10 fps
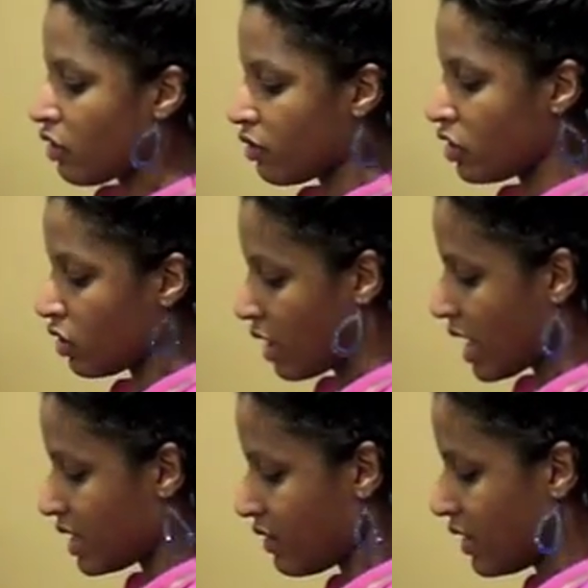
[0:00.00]

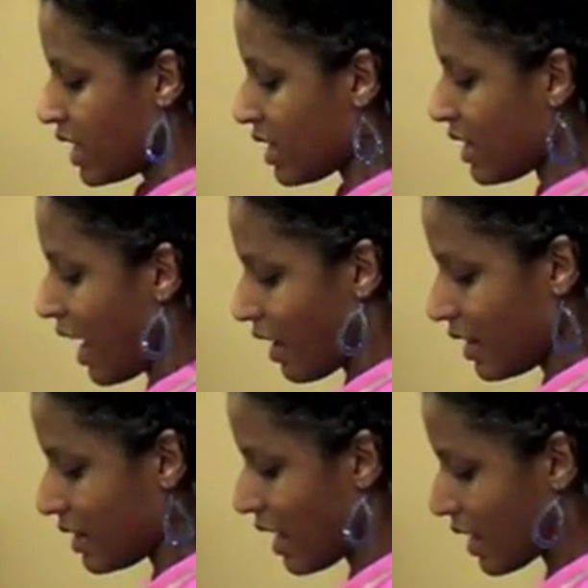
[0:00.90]
Creativity is
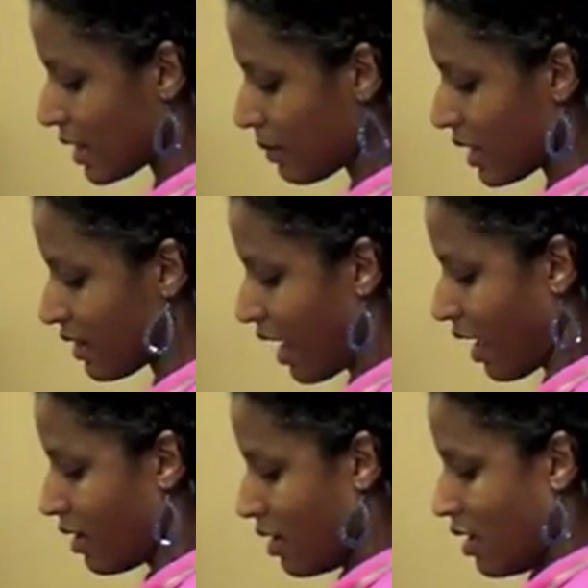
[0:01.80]
not something that
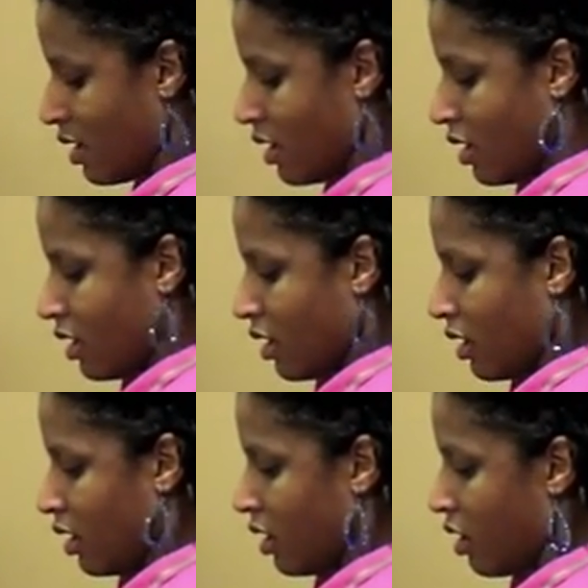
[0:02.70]

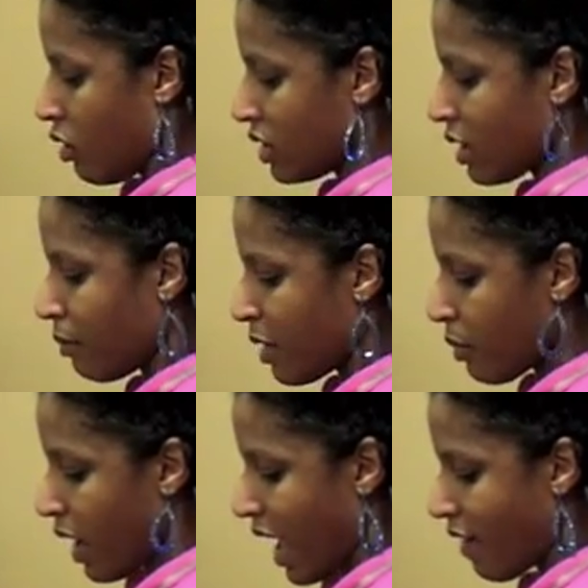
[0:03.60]
some people
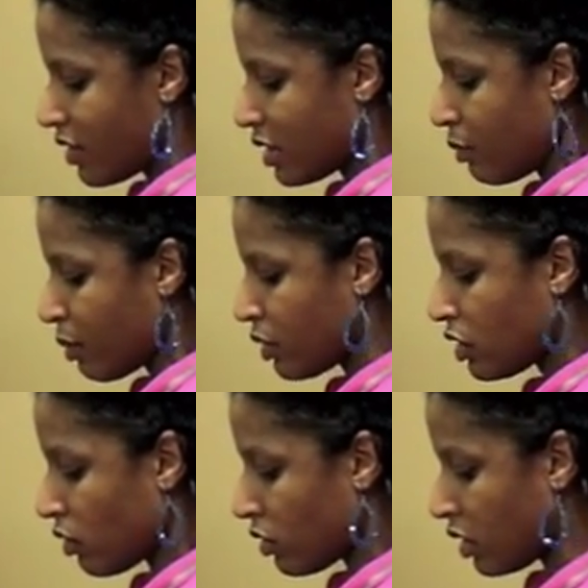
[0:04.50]
have and some people
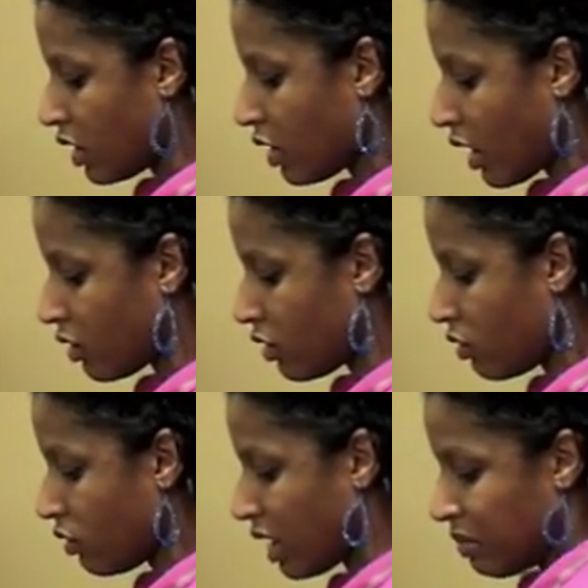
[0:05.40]
don't. You
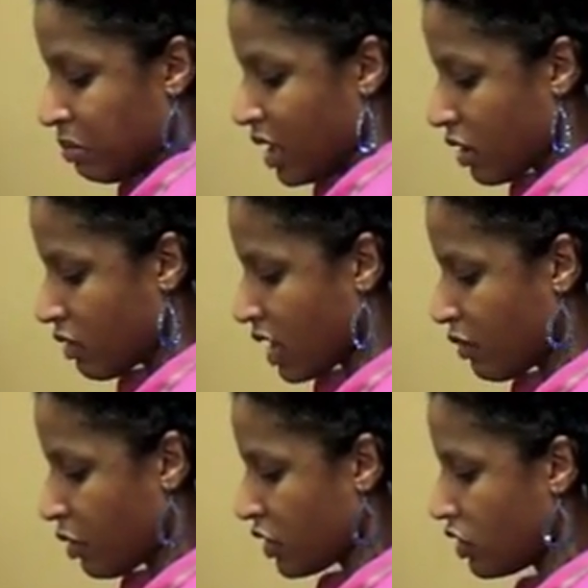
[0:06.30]
can be a creative
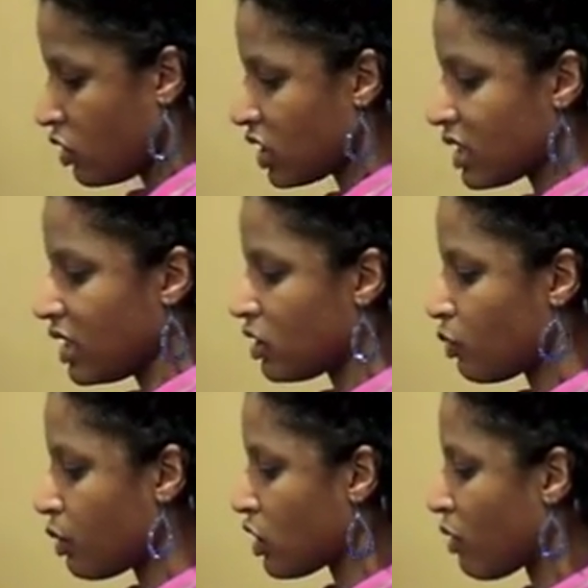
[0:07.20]
person. You just need to
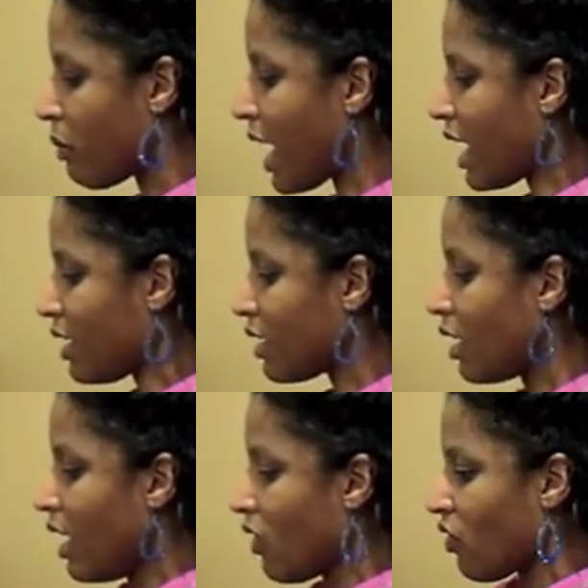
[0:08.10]
put your mind and
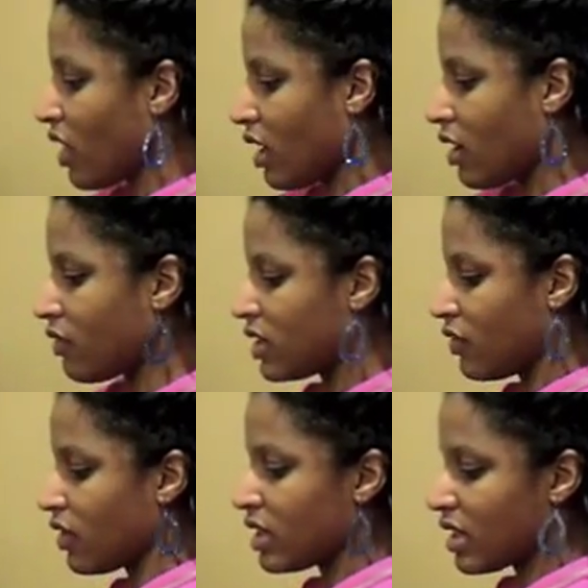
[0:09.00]
think of different
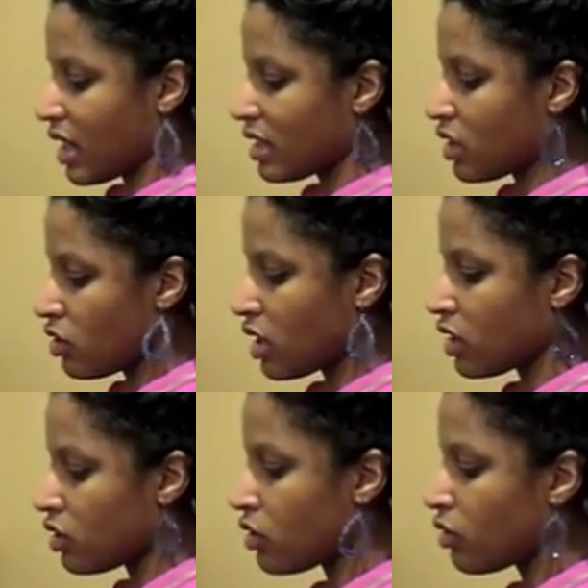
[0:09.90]
things that you can
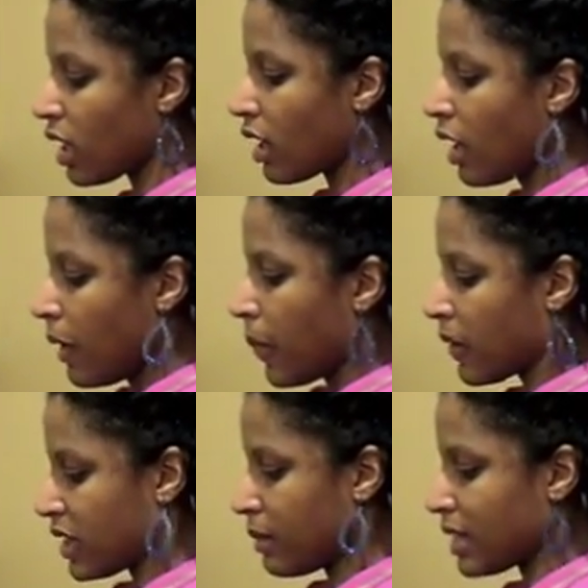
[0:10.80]
do, and
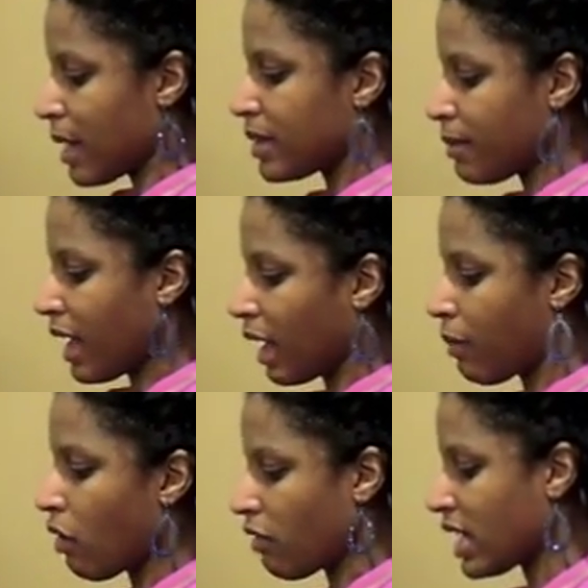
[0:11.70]
sometimes it might come out
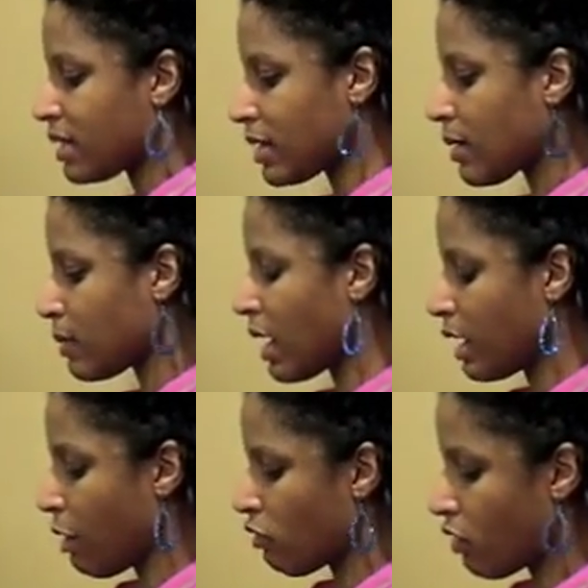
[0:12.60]
right, sometimes it might come
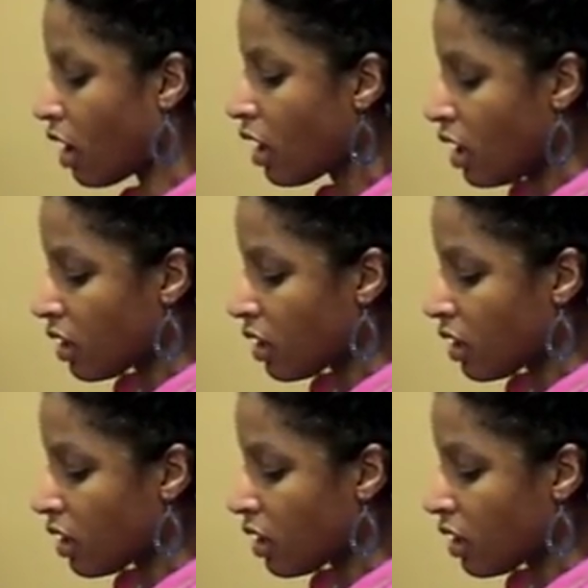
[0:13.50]
out wrong. You